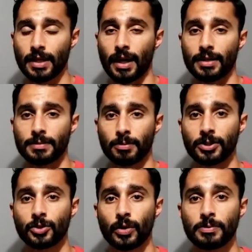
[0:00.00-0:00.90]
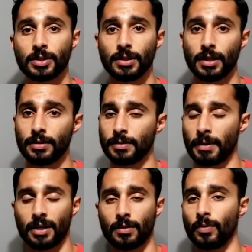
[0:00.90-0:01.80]
that has a prescription, and
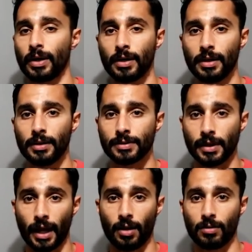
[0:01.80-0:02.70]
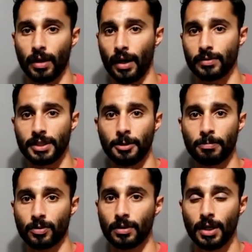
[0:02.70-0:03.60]
depending on what it is and how, how deep
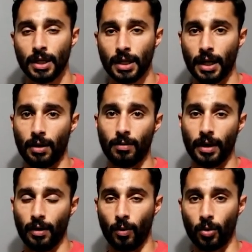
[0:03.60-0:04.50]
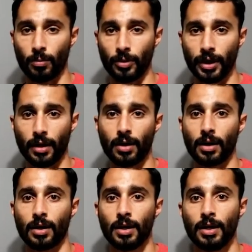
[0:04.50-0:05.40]
or how, how horrible they
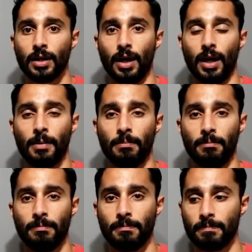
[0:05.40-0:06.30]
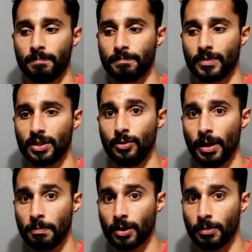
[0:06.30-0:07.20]
are, um, you
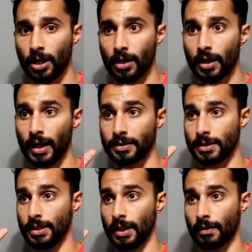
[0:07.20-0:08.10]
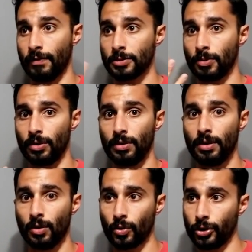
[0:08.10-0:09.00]
may put them on and see like a fishbowl,
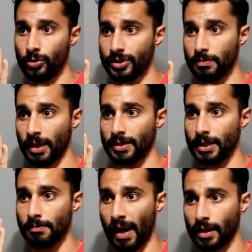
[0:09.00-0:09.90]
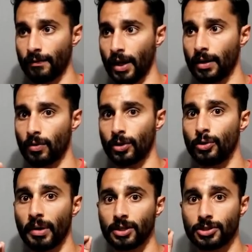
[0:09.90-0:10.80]
or you may see magnified, or you
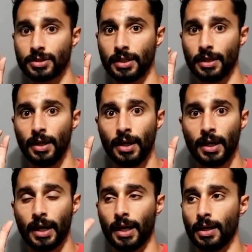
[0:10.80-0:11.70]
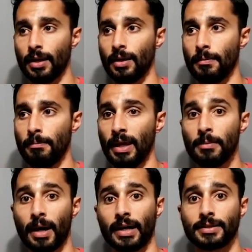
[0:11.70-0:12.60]
may see it
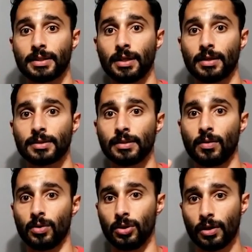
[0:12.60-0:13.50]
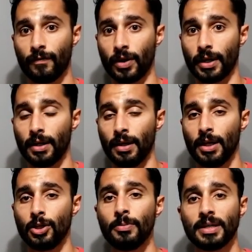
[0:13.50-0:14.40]
minimize things or look funny.
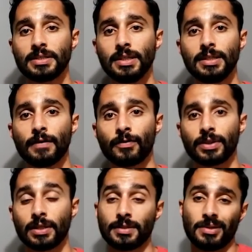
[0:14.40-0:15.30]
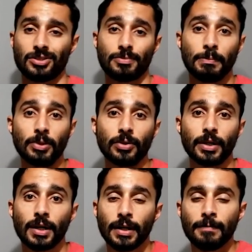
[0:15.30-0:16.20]
You may see different things, it may just be blurry,
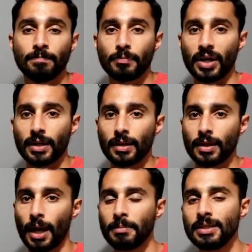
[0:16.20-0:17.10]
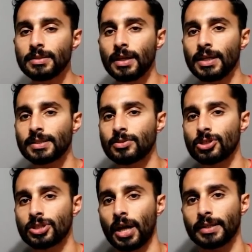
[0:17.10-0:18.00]
but that means it's
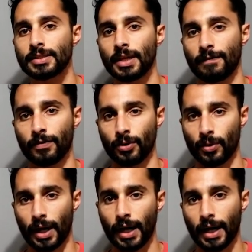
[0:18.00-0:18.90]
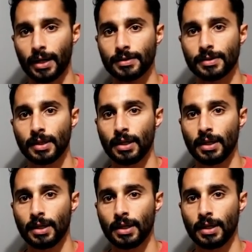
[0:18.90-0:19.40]
just not set for your eyes.